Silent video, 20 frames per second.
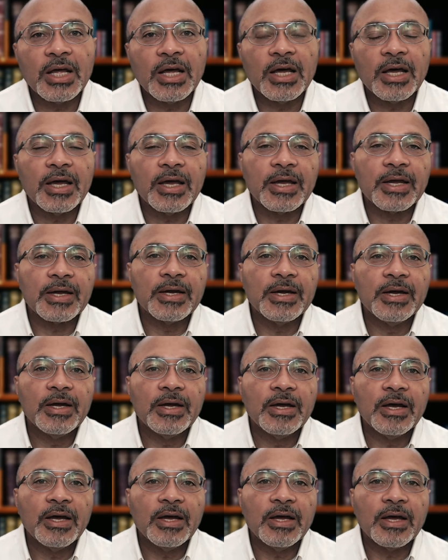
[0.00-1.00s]
like
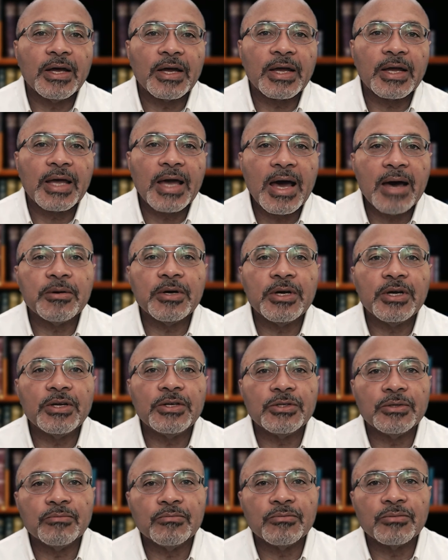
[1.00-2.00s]

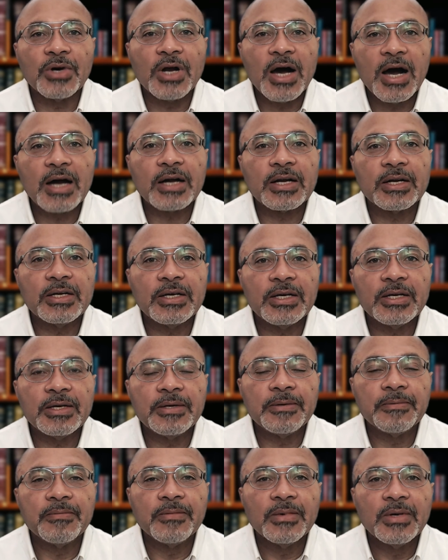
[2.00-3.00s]
cabbage and
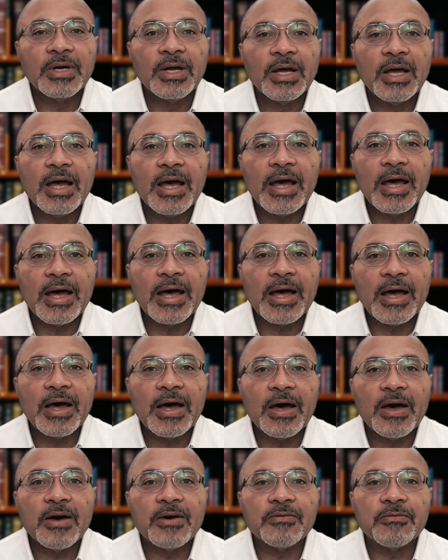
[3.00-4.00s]
broccoli,
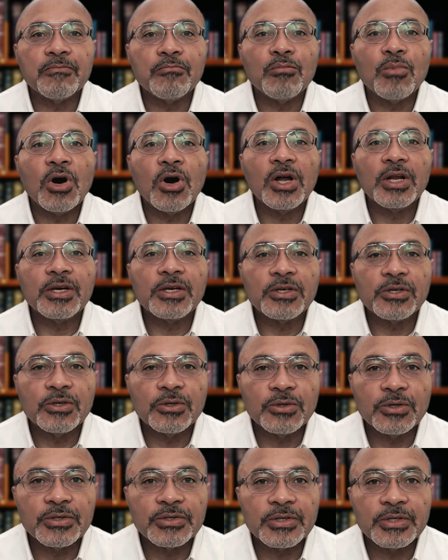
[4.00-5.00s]
have
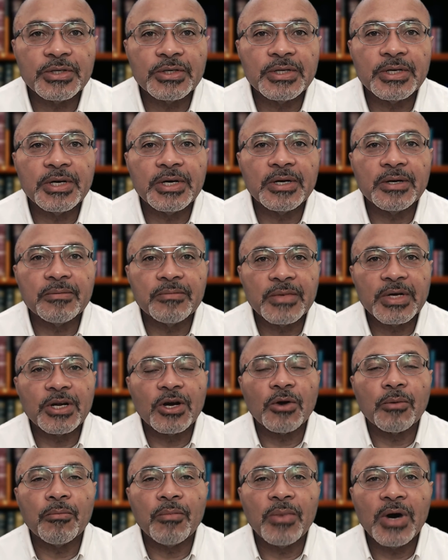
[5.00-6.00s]
molecules in them
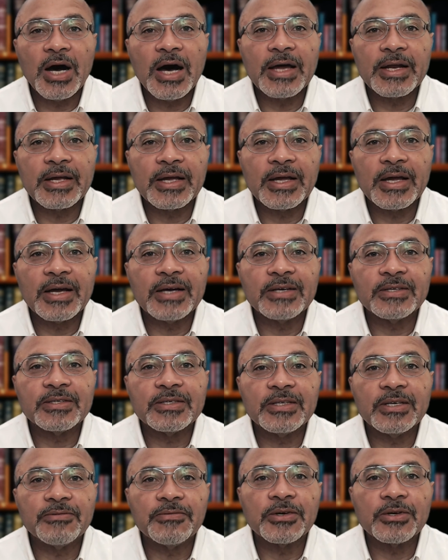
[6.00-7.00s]
that our body has
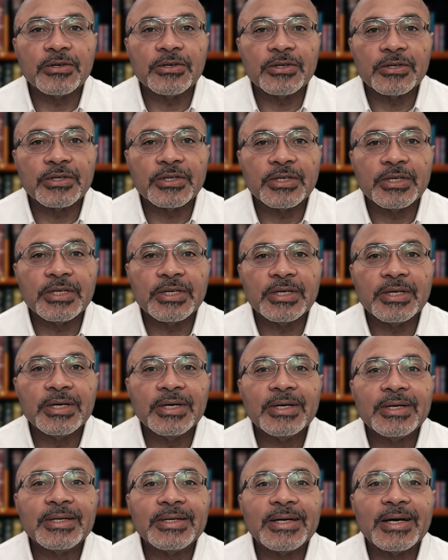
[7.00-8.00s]
difficulty
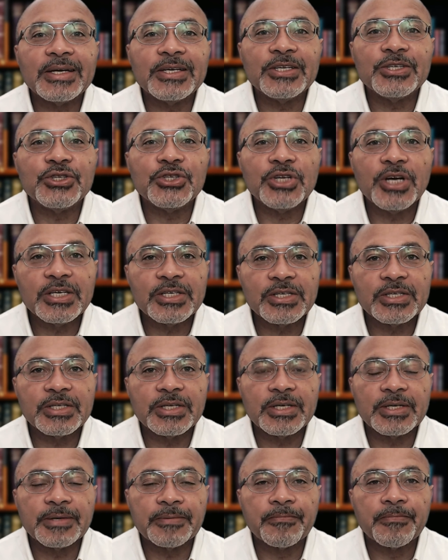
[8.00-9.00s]

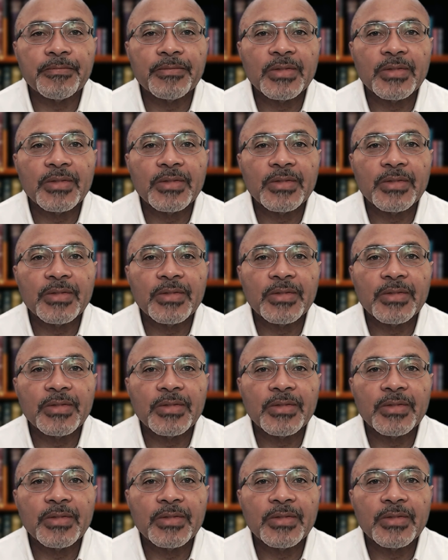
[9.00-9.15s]
digesting,